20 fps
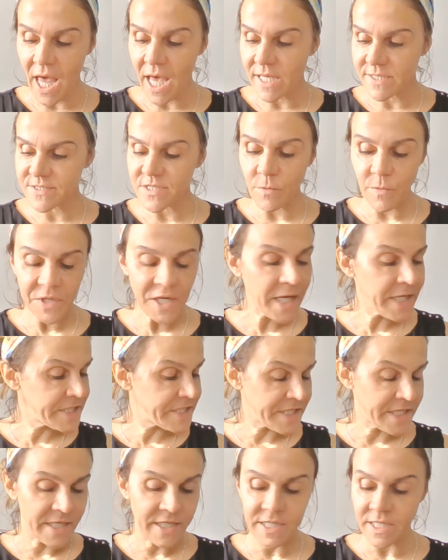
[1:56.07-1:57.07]
So what I
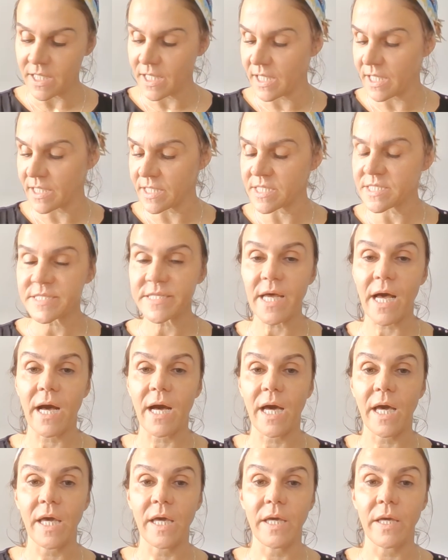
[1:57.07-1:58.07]
did is
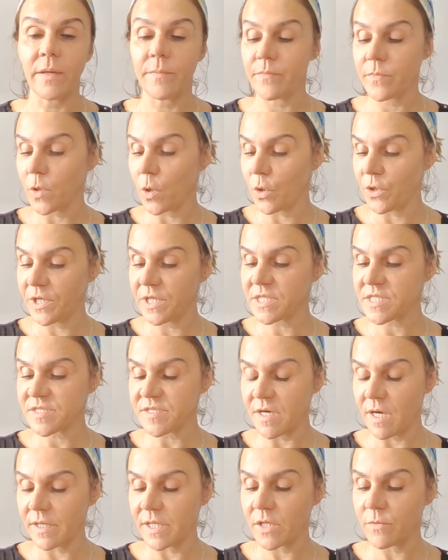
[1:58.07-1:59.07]
I already
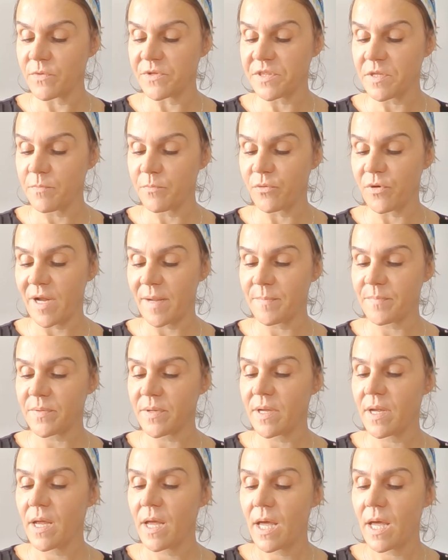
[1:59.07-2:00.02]
started with the prep.